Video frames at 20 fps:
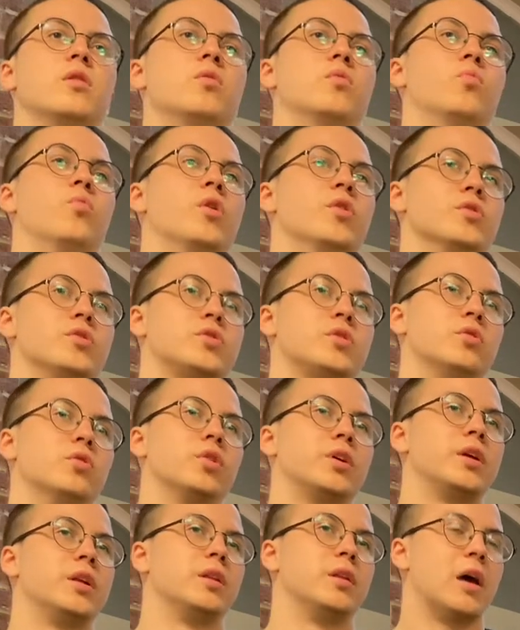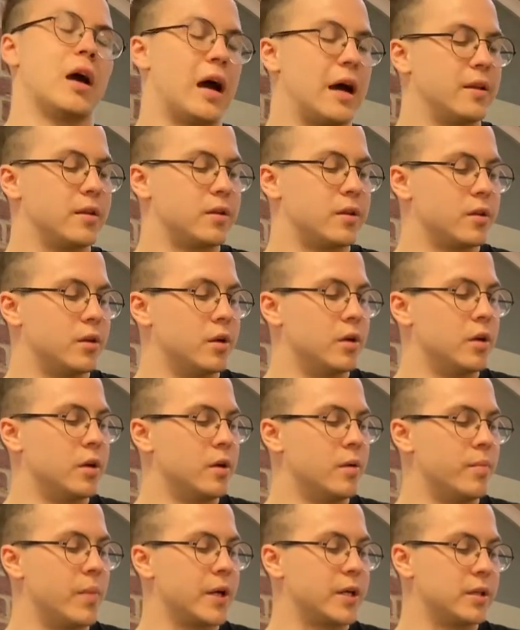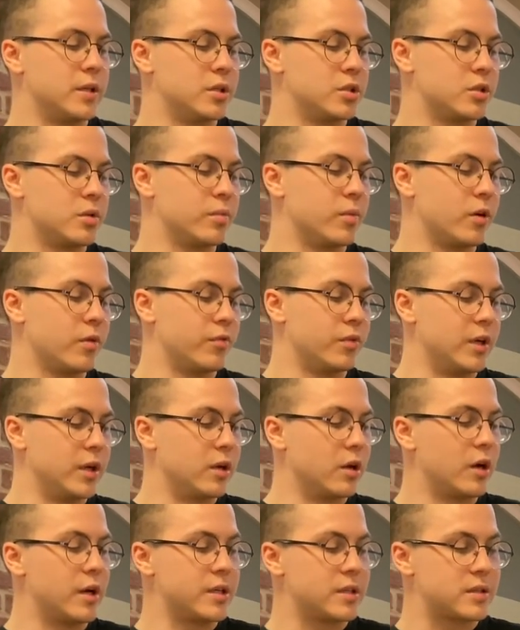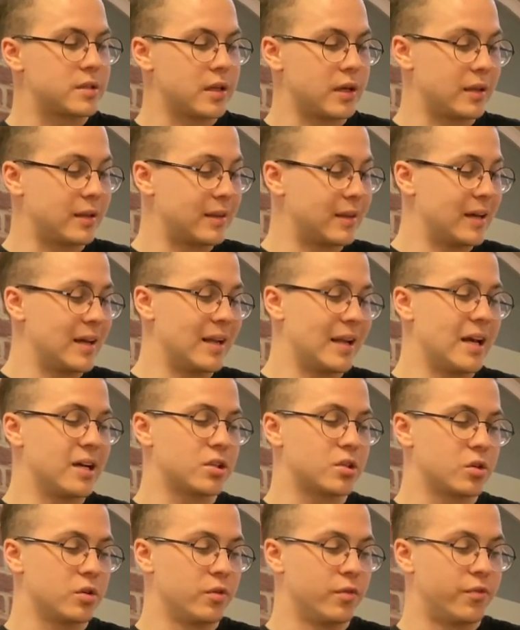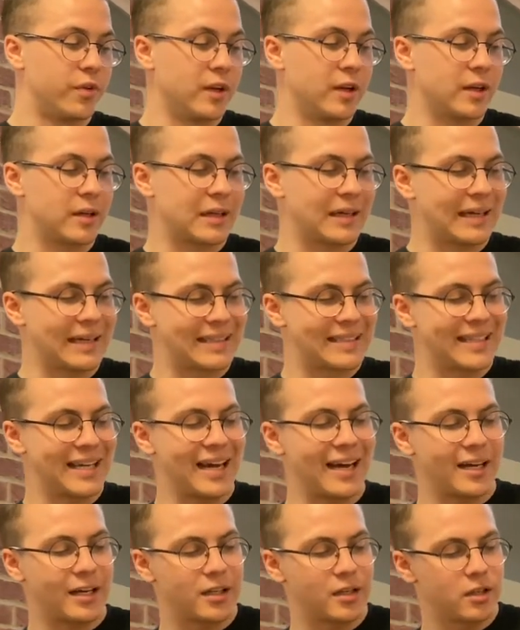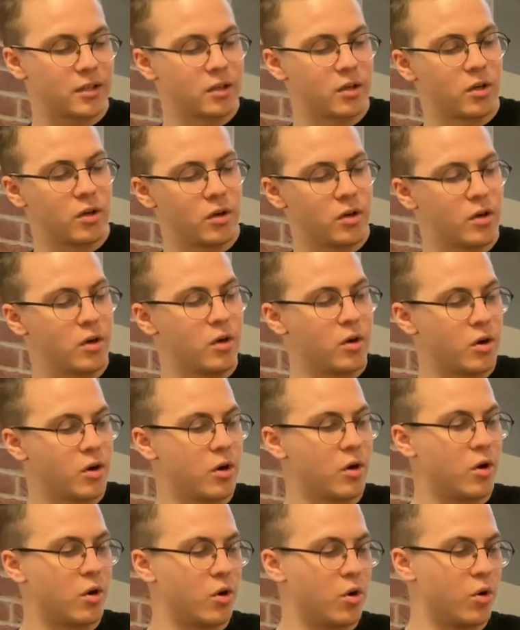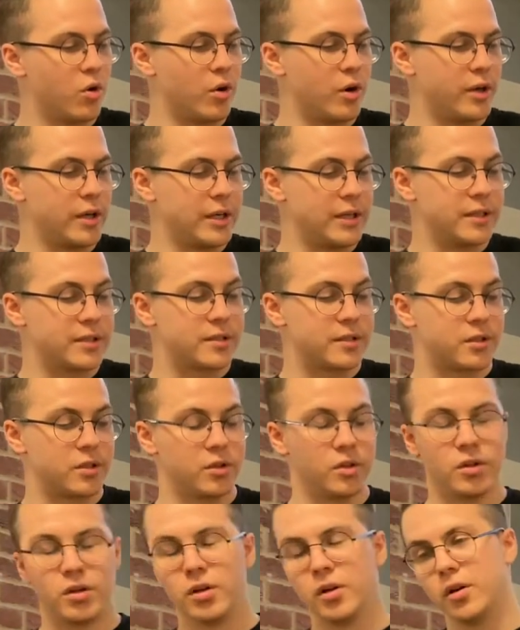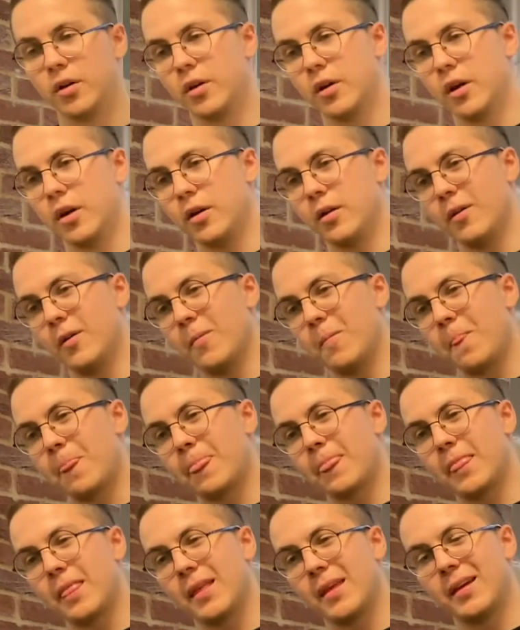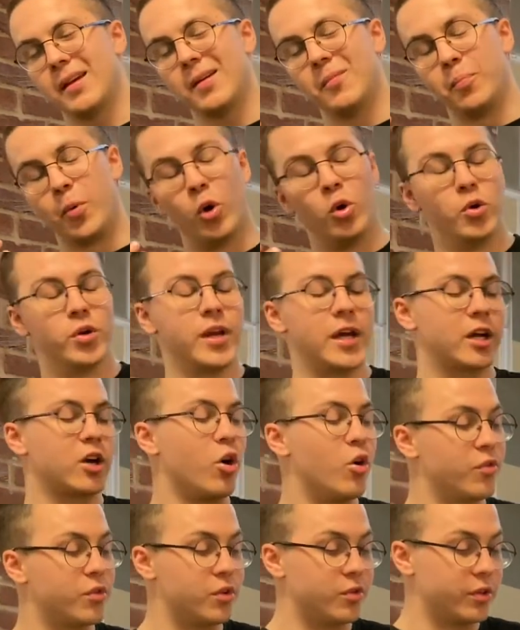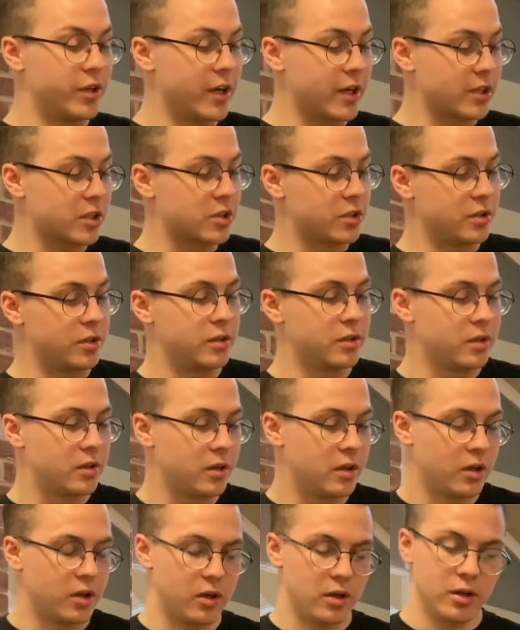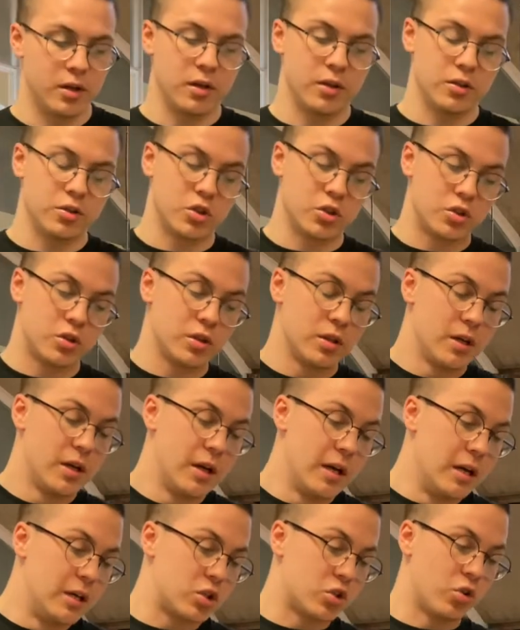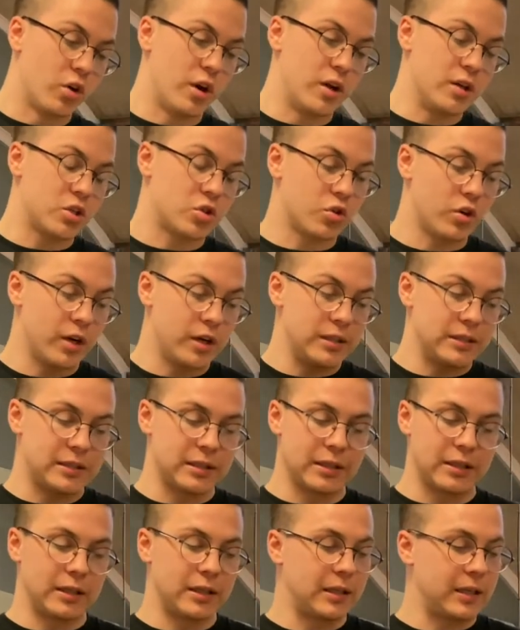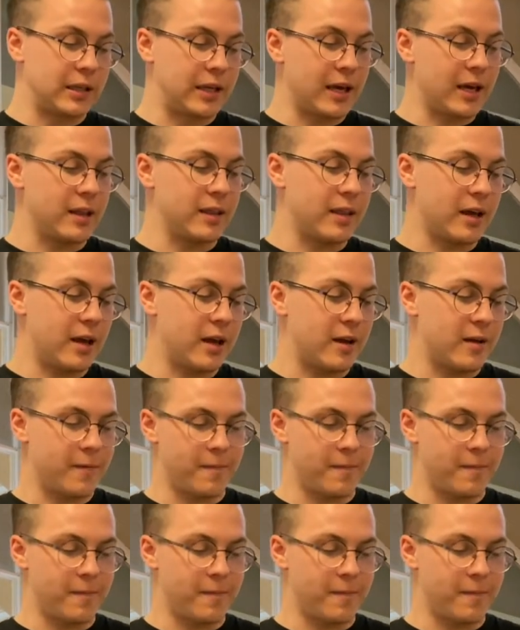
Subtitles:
once looking at the mechanism, I realised that the electrophilic attack is the bottleneck of the reaction. Just trying to get that